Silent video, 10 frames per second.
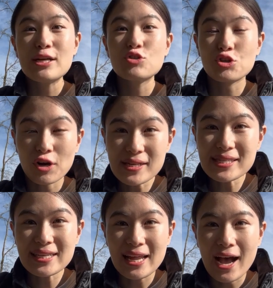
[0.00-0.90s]

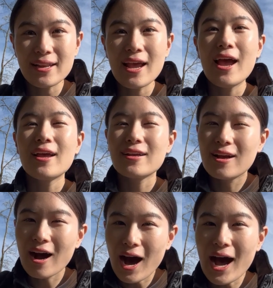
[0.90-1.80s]
trusting that
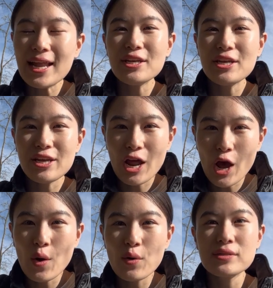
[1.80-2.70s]
God
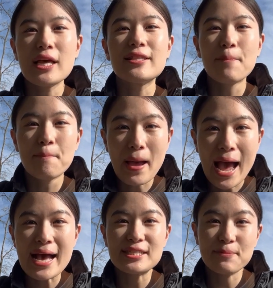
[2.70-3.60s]
knows the
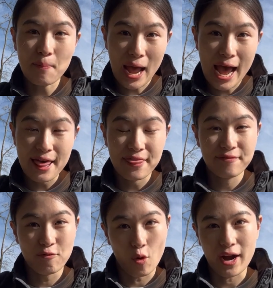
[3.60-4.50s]
best path
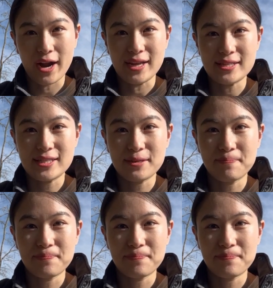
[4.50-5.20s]
for us.